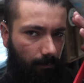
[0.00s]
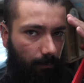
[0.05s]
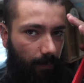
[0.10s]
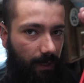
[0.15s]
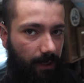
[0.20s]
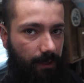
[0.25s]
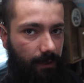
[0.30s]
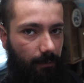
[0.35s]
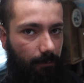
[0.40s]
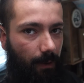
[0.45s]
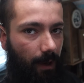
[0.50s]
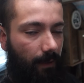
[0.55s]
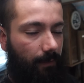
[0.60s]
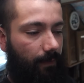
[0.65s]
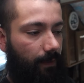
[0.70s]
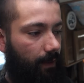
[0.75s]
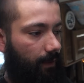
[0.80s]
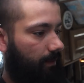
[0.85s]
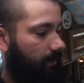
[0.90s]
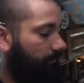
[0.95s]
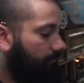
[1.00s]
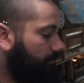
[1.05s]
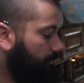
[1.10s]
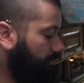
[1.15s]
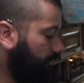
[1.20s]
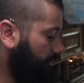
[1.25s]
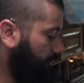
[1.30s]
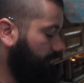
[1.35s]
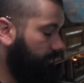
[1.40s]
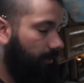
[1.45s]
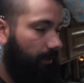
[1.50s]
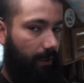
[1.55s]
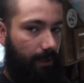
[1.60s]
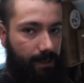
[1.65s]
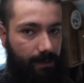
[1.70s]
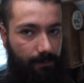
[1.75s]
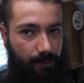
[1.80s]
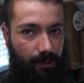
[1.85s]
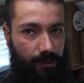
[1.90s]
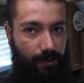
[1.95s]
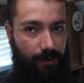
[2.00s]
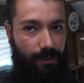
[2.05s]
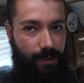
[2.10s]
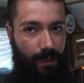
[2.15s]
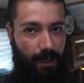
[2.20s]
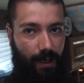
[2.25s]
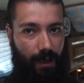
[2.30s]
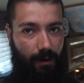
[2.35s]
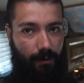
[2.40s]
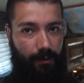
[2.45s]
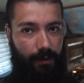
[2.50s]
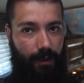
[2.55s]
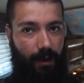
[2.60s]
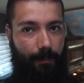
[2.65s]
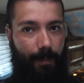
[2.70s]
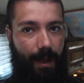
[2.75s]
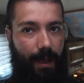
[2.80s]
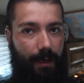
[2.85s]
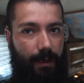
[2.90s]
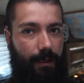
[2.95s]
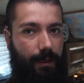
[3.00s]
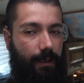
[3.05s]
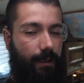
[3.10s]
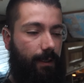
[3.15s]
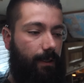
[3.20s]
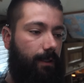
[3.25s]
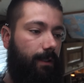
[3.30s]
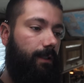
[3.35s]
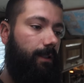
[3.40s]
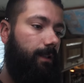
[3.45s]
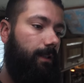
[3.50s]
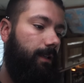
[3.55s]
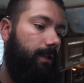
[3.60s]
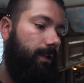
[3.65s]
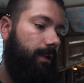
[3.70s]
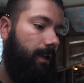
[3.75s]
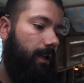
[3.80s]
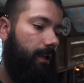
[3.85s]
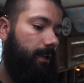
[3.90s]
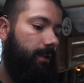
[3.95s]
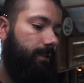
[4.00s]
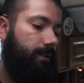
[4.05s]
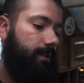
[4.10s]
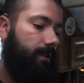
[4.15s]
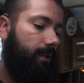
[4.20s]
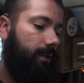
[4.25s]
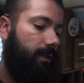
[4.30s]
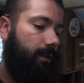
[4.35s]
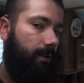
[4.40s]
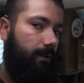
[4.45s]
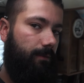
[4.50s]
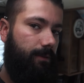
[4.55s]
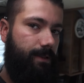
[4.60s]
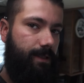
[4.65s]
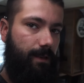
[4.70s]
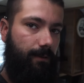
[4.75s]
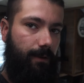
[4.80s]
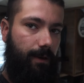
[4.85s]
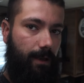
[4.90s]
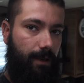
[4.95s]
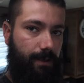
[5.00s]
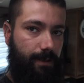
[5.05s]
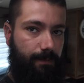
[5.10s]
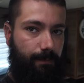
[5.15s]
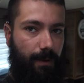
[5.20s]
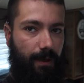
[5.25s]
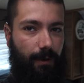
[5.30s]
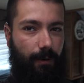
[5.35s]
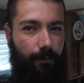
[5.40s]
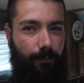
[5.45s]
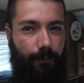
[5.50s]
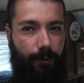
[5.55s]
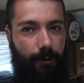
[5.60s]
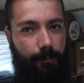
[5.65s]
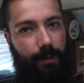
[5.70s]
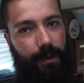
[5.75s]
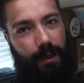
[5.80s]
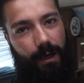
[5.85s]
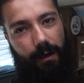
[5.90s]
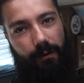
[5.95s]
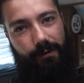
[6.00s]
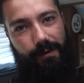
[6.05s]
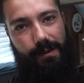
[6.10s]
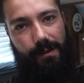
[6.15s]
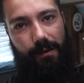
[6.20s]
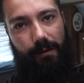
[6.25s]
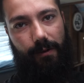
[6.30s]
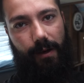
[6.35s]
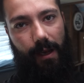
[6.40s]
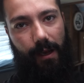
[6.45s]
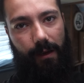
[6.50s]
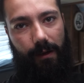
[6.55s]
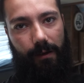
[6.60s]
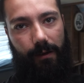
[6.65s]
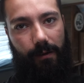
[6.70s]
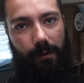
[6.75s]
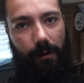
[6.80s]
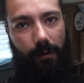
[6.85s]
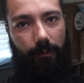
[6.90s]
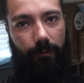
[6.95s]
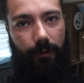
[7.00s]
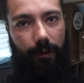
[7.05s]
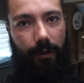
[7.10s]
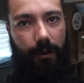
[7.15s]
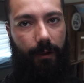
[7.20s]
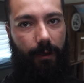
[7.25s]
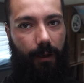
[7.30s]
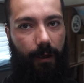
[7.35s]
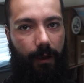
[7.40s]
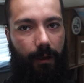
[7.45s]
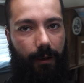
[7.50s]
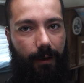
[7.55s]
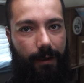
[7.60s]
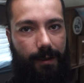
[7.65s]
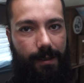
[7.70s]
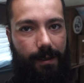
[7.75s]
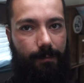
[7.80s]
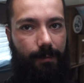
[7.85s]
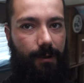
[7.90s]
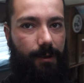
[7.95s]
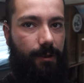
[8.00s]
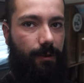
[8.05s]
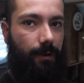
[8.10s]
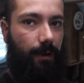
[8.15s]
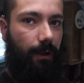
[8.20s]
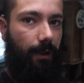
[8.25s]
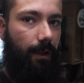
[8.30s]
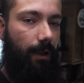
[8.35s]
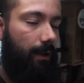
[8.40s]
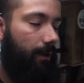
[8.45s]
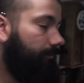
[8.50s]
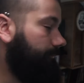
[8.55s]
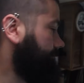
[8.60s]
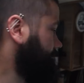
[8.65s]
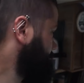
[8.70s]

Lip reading: makes your mind think differently. I got some shoots today out in Quebec, and we'll see what else, but hopefully it'll be kind of a slow day. Hopefully, because I've been shooting a lot.